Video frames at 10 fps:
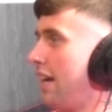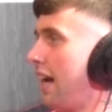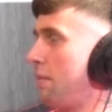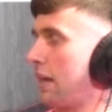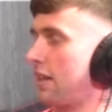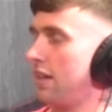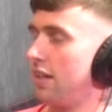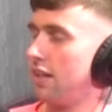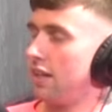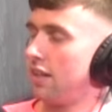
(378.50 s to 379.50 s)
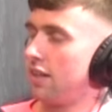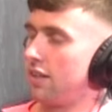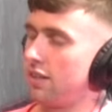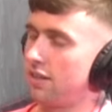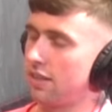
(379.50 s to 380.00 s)
I'd be like
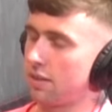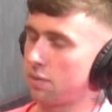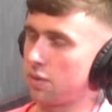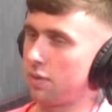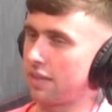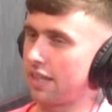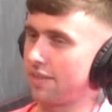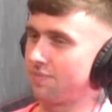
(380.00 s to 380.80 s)
Oh, here we go again.